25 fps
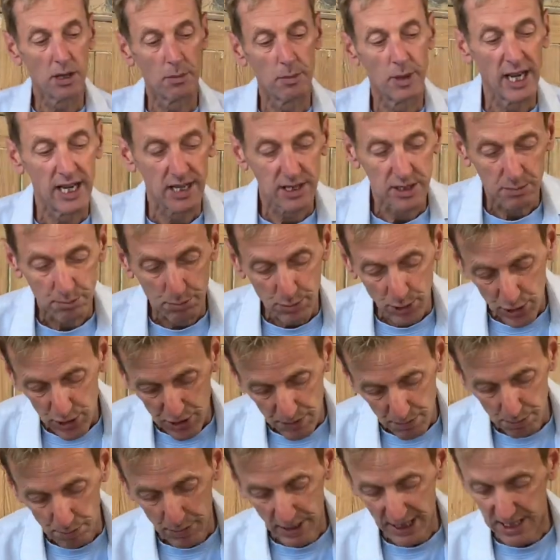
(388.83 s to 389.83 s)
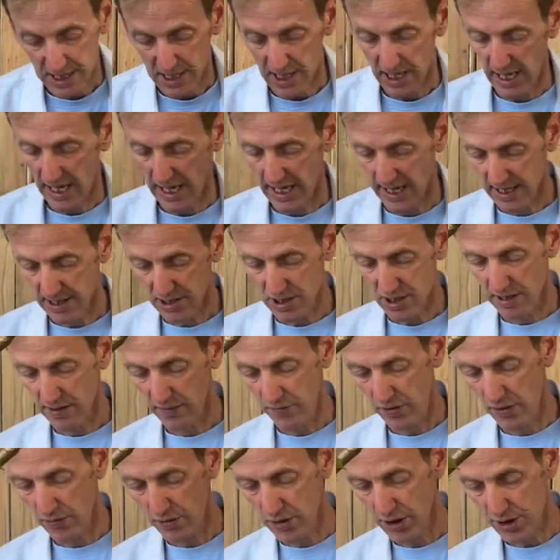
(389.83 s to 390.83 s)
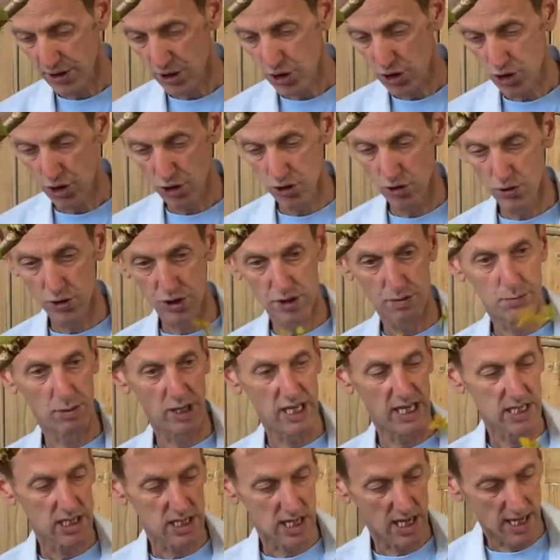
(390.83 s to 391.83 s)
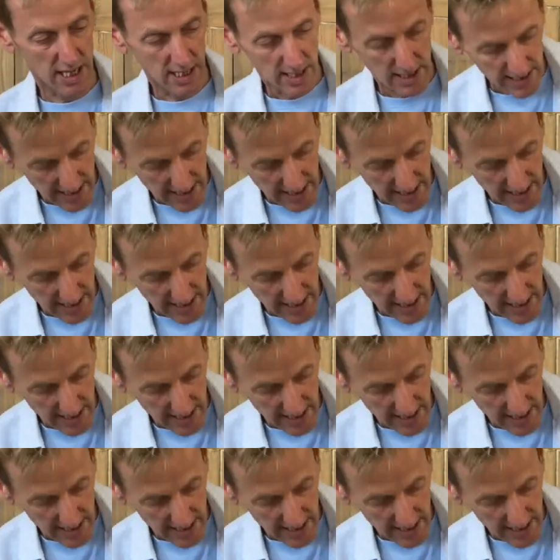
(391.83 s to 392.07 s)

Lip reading: about the bottom bits here. So if you've got a shorter piece like